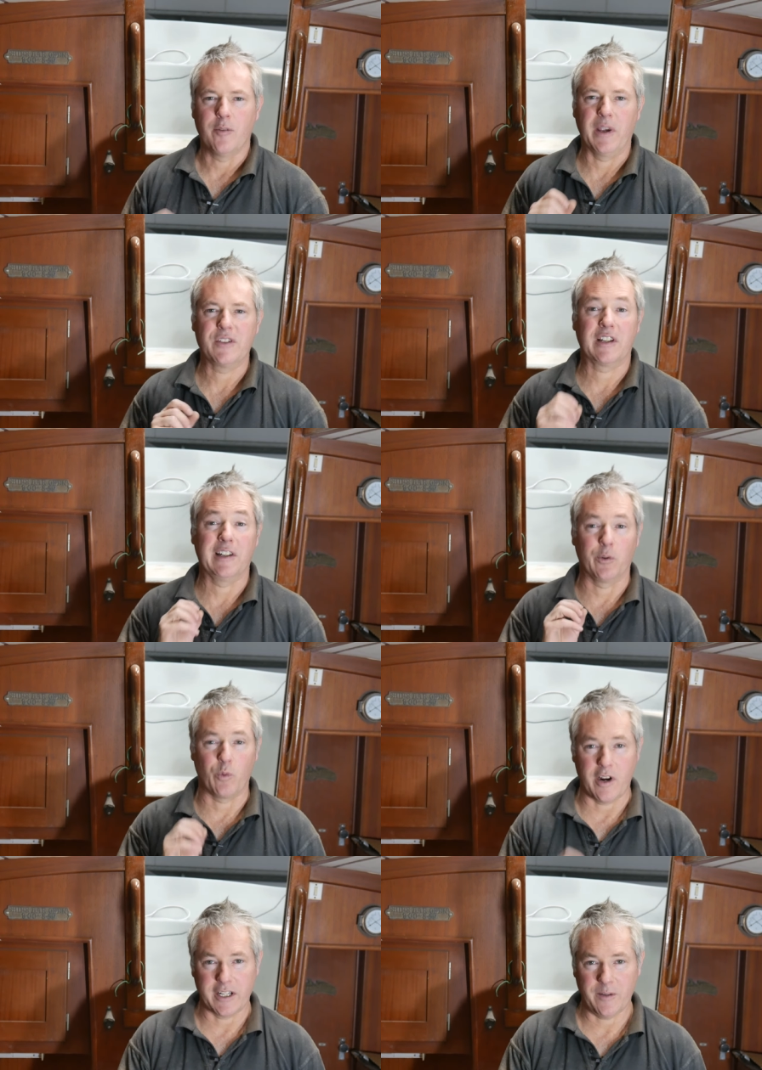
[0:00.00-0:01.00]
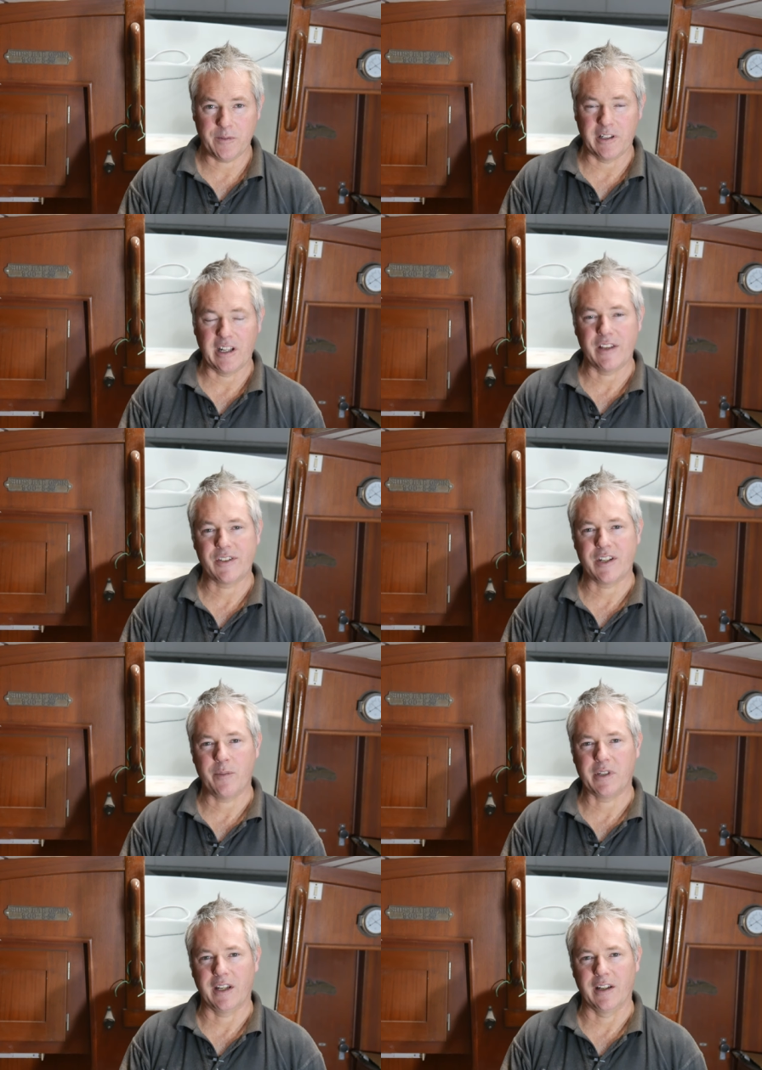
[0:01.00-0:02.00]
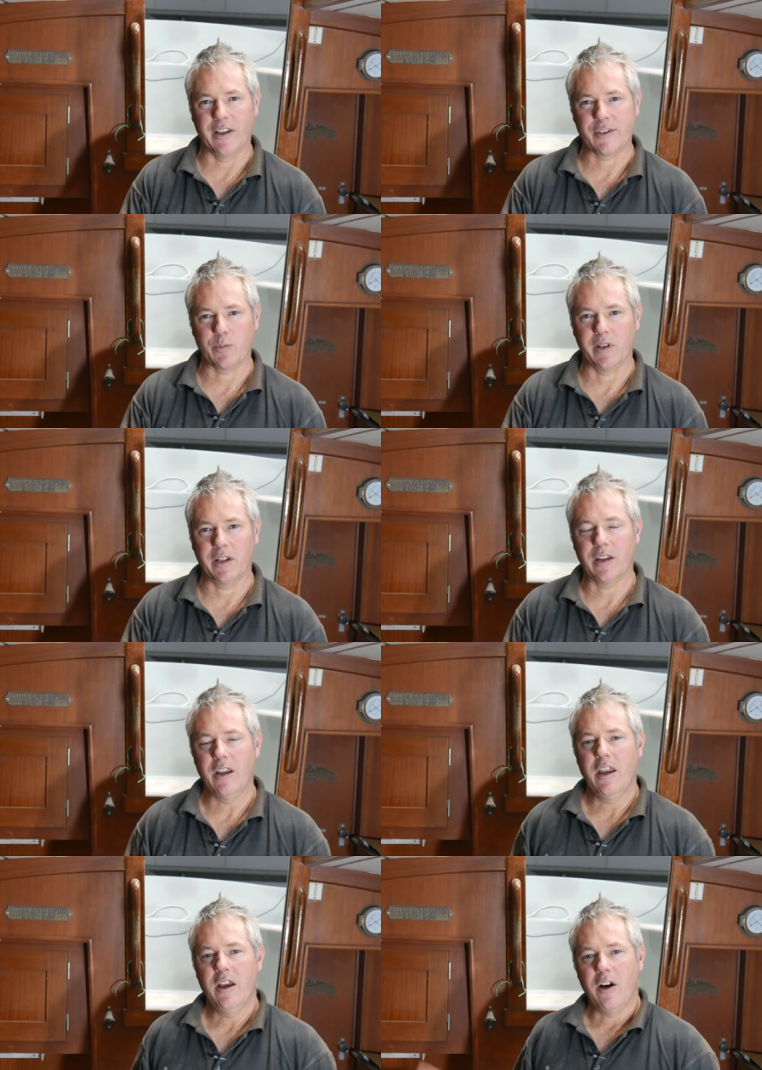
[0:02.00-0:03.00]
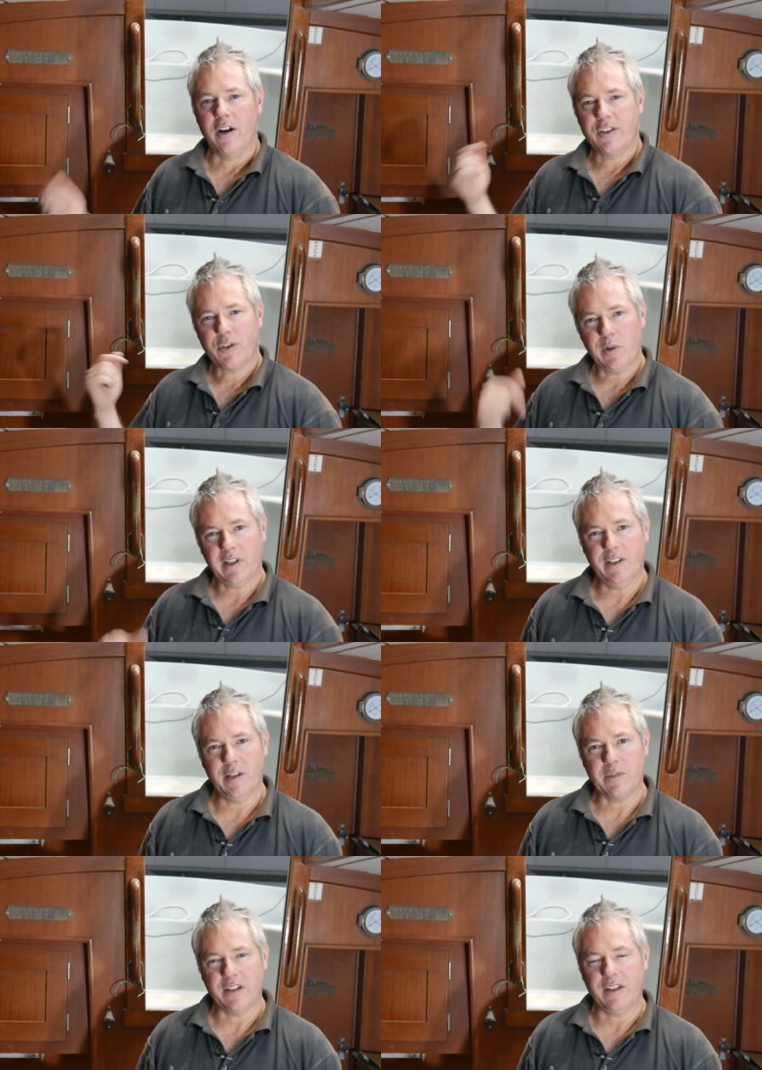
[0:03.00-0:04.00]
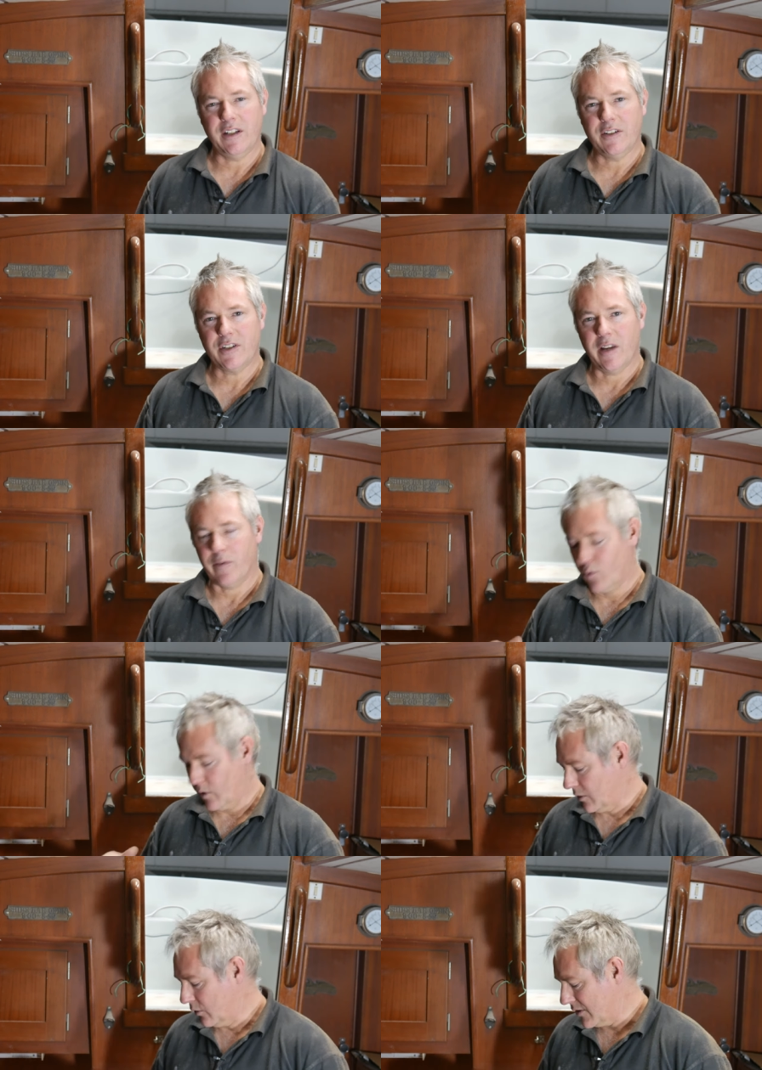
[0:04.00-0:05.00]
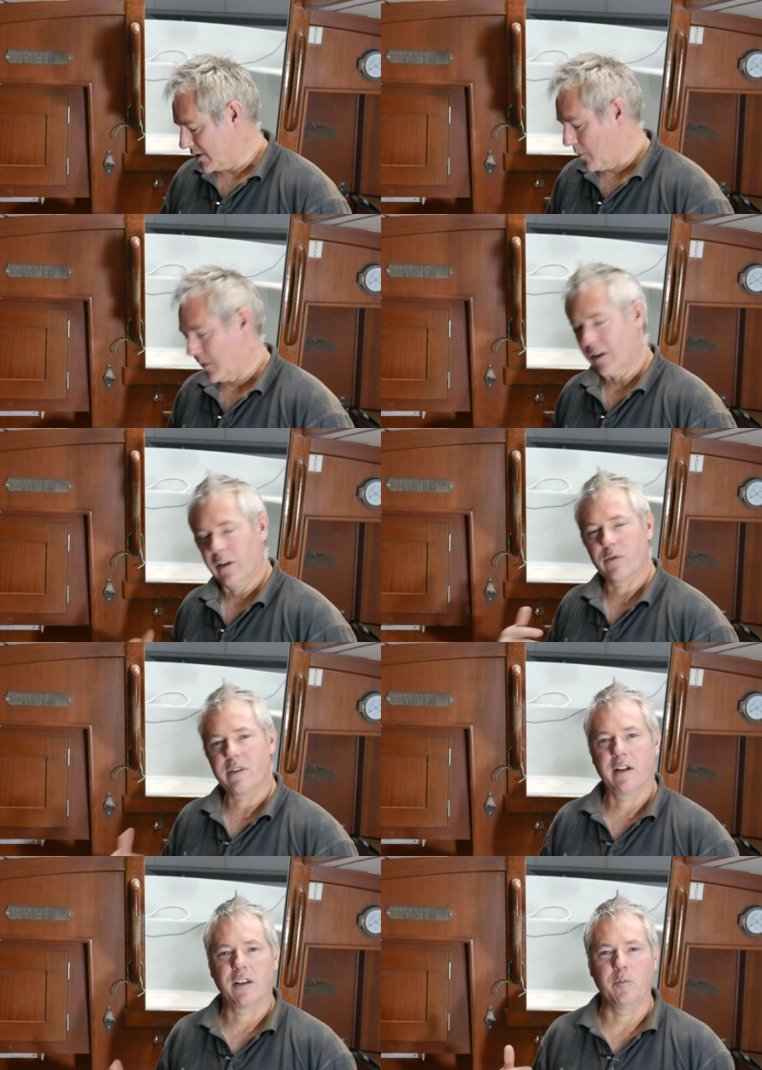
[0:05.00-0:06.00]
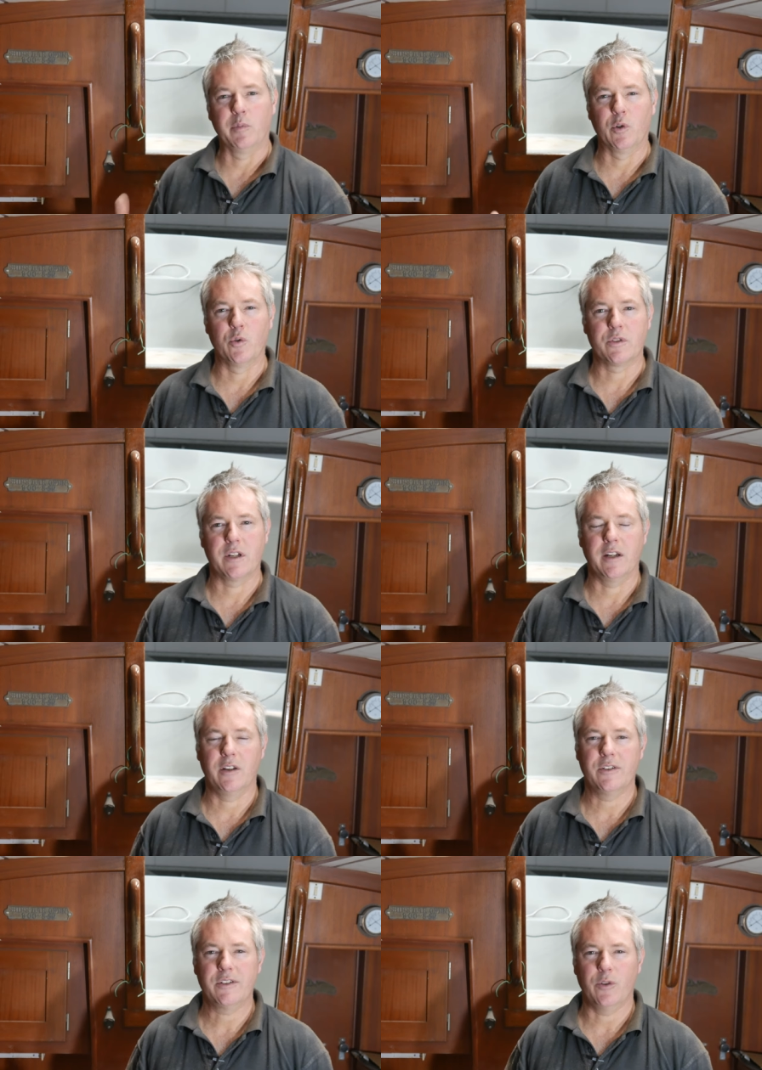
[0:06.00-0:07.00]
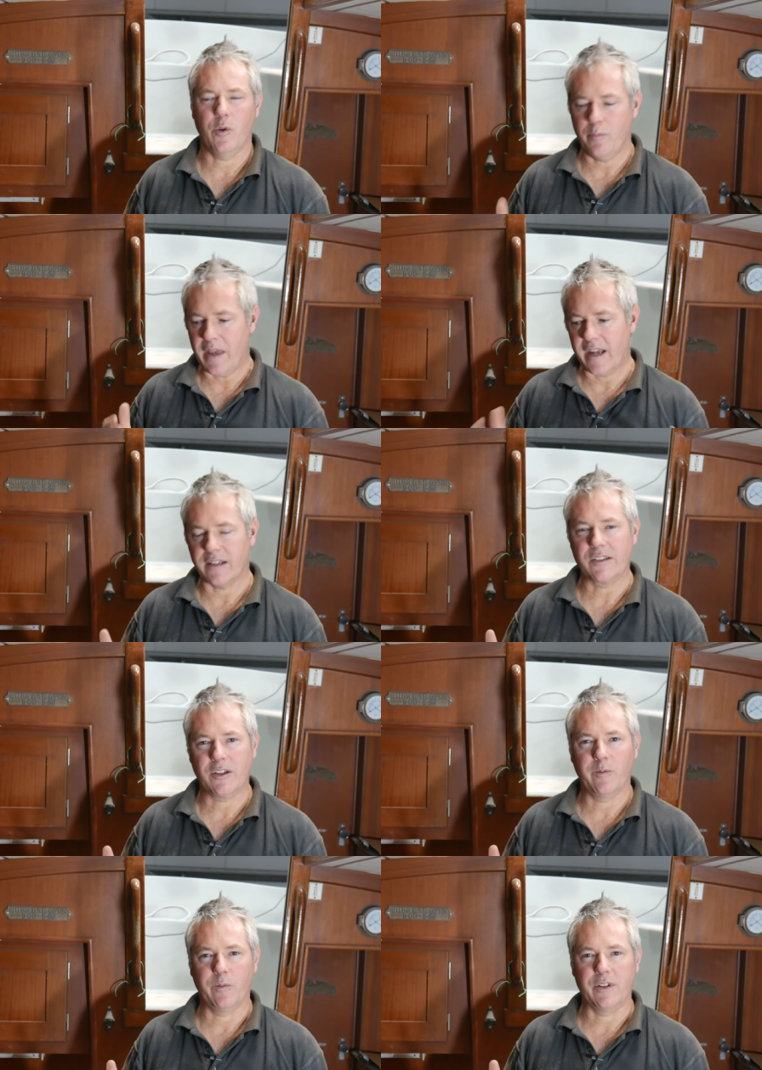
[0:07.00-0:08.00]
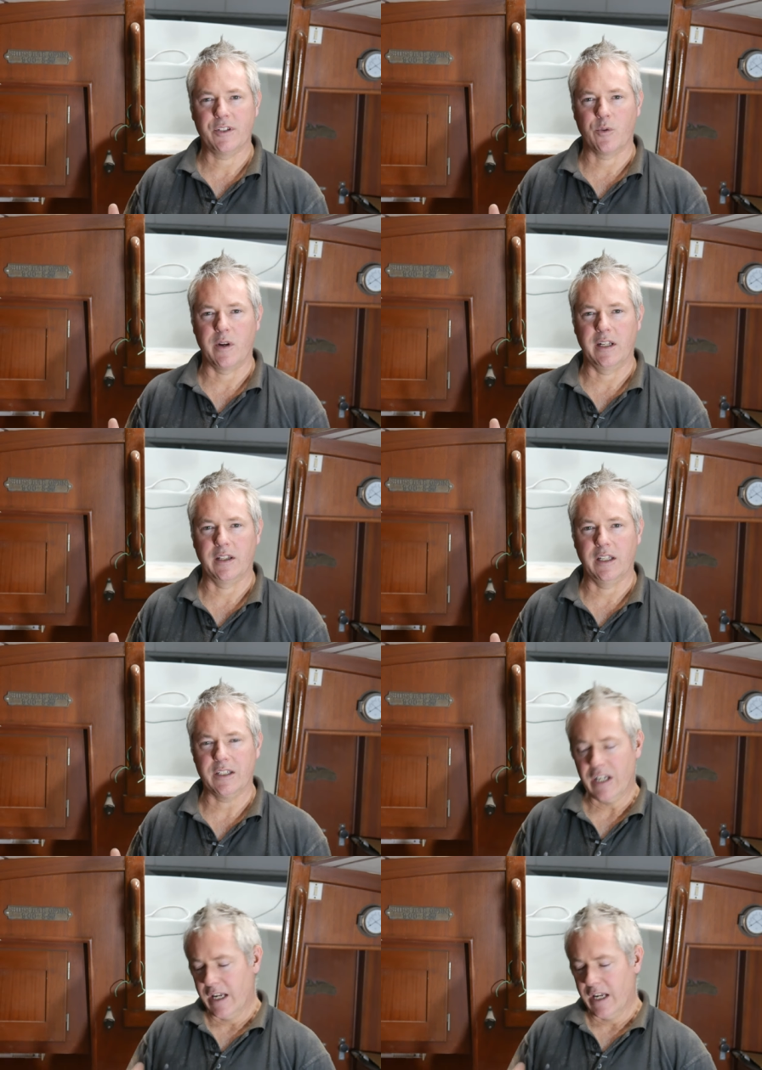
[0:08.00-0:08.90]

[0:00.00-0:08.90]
Basically, right after the last update last week, I just quickly nipped in here to have a quick look at something, and I looked down at the bilge and I just thought, man, it's so frustrating that